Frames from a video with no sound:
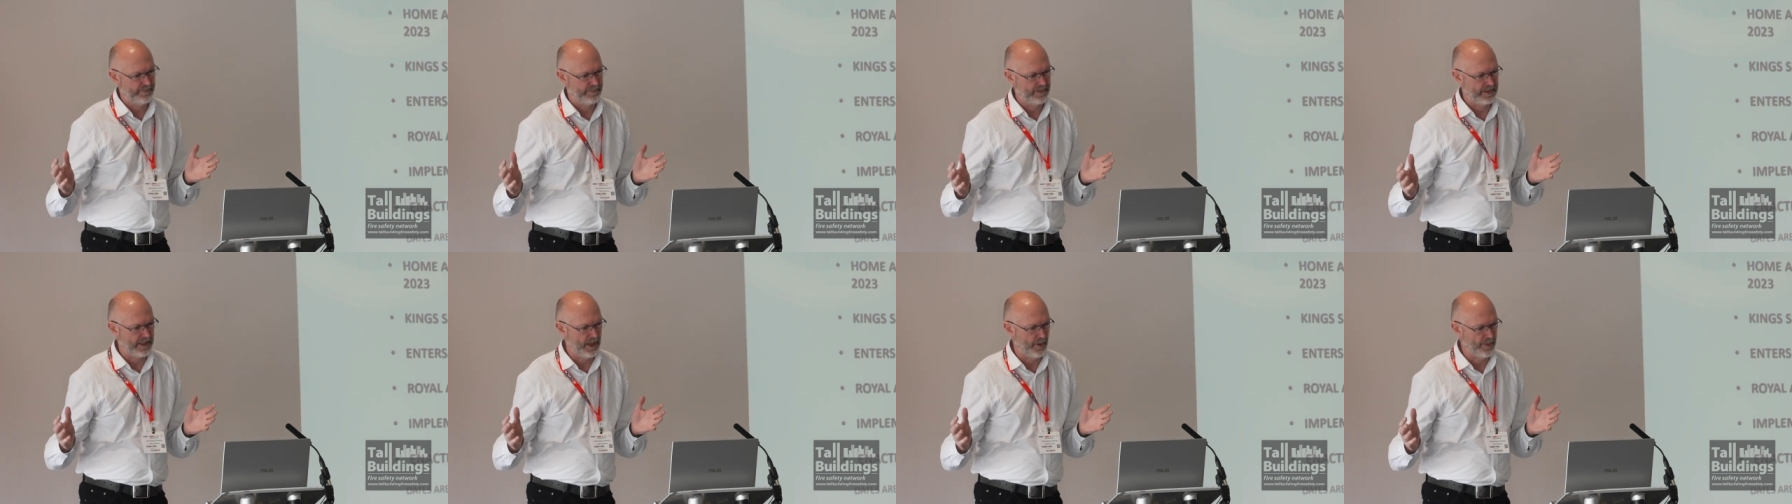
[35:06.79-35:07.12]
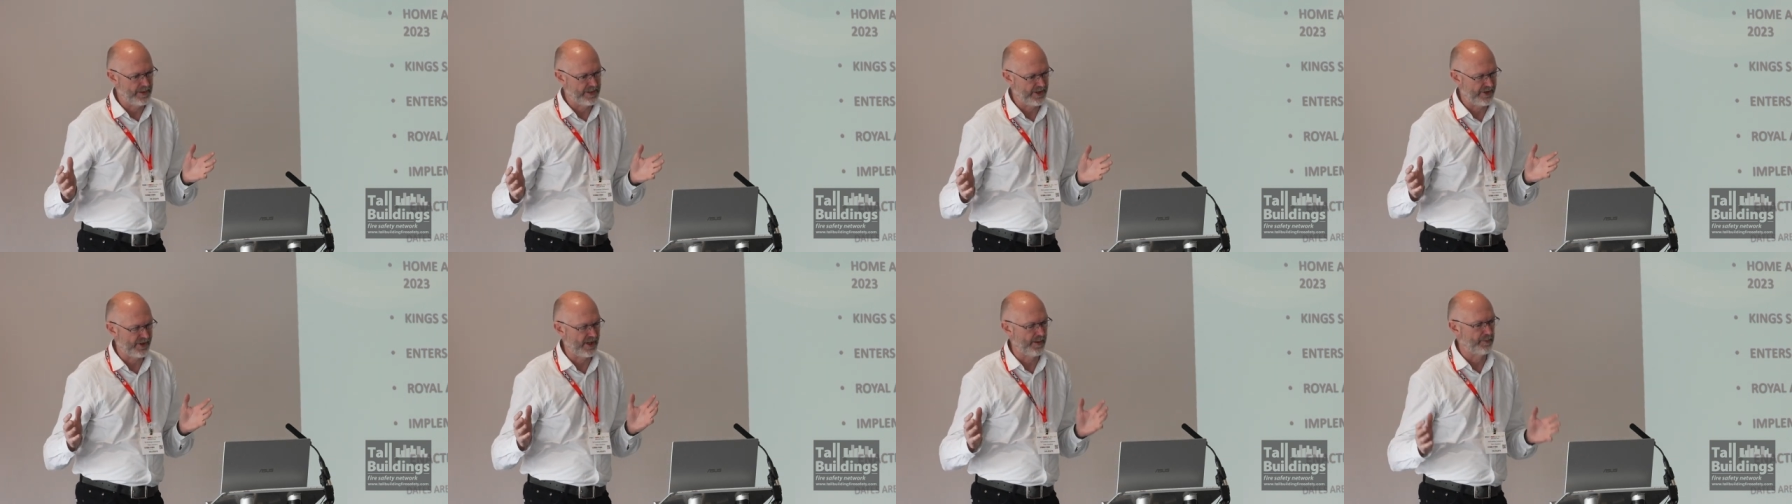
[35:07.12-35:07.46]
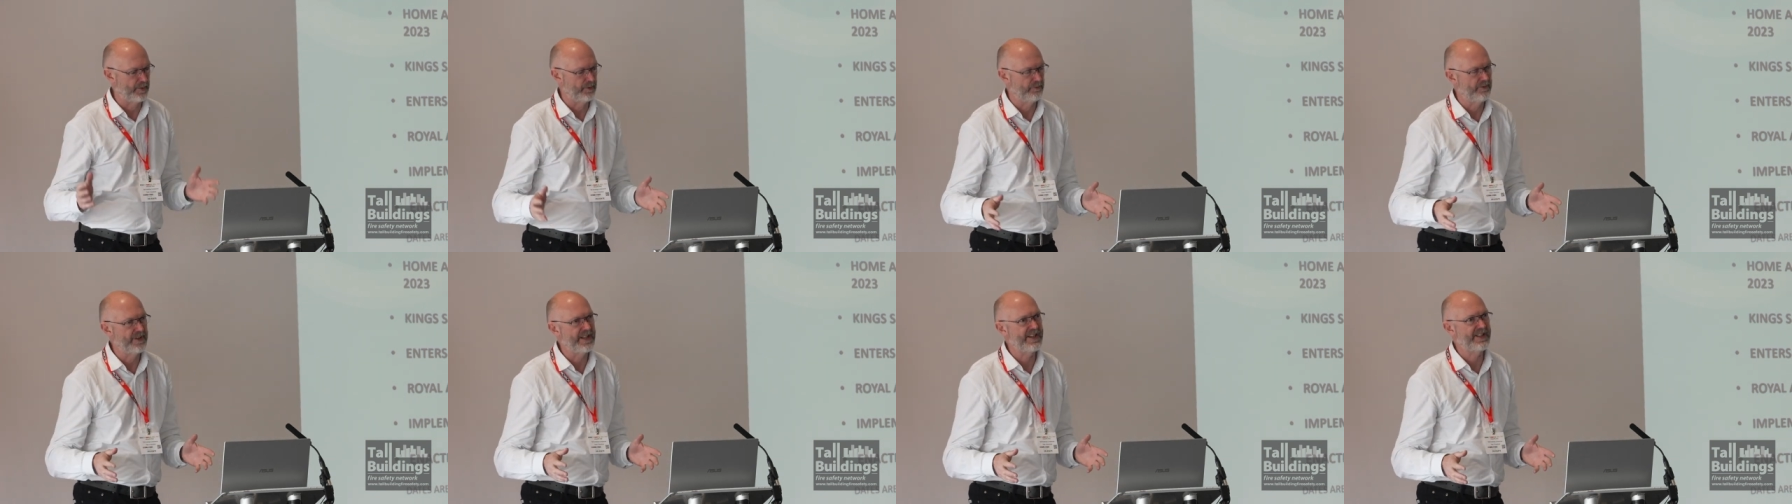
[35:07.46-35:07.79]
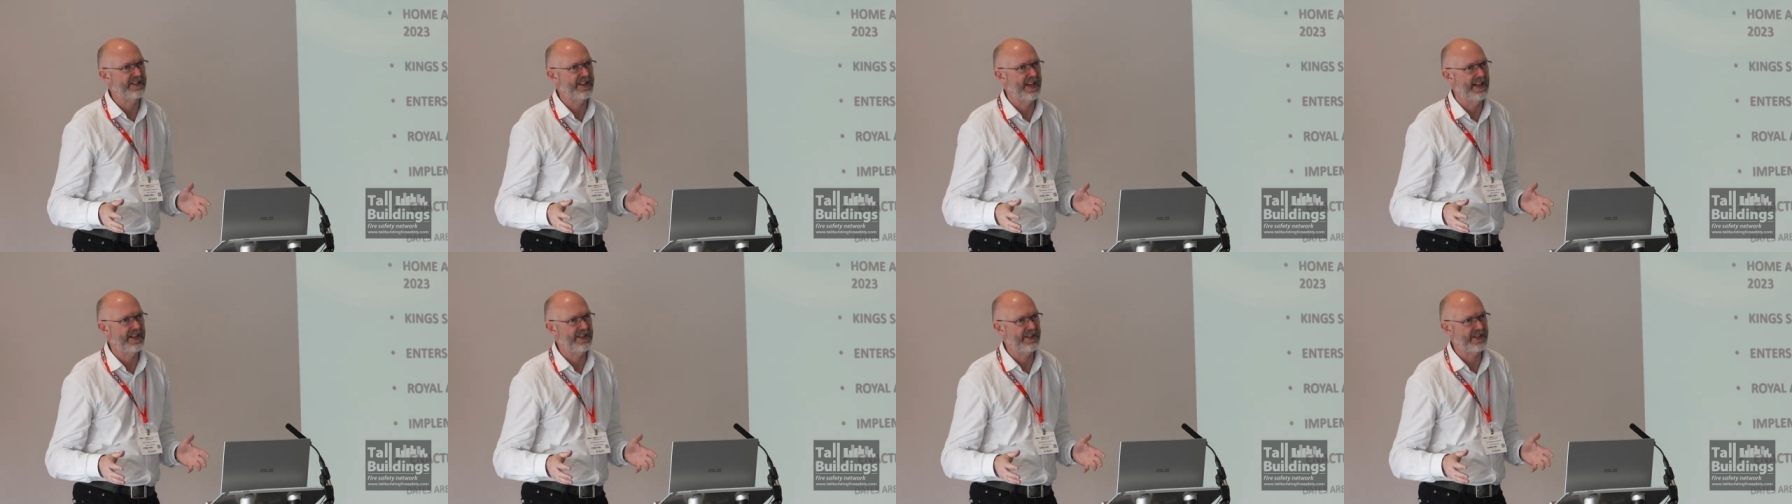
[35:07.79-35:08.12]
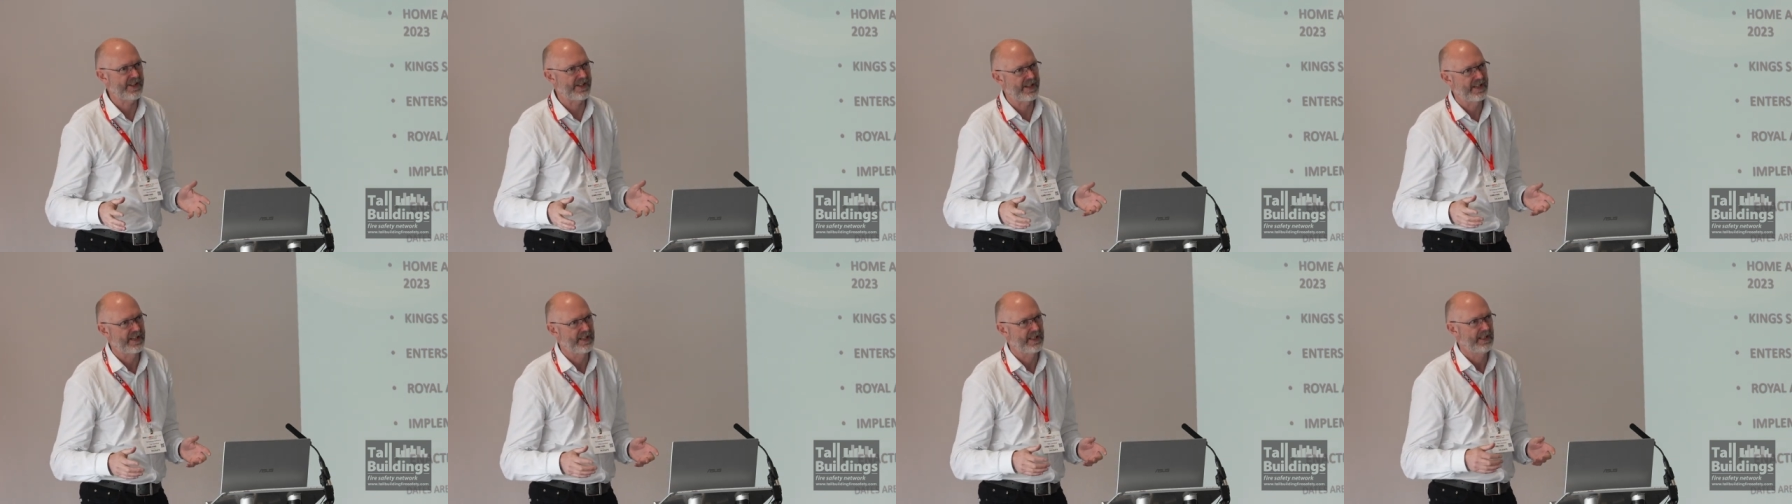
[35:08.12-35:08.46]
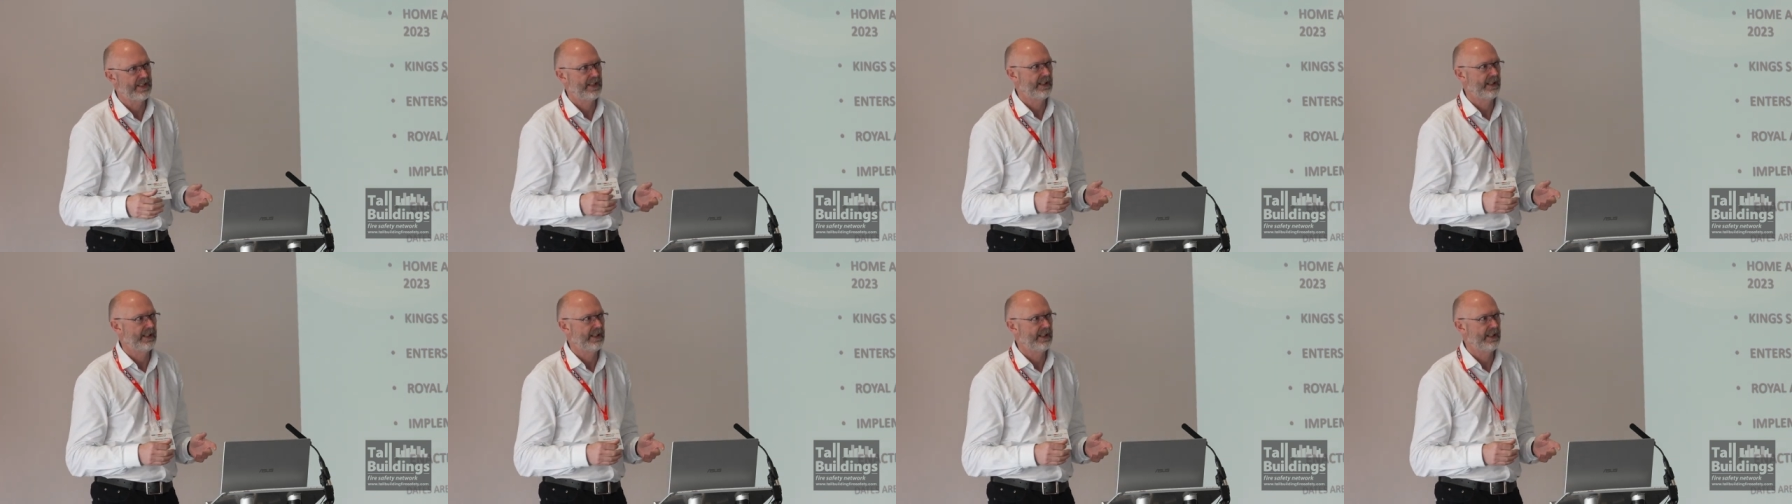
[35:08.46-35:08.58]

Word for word: go into summer recess.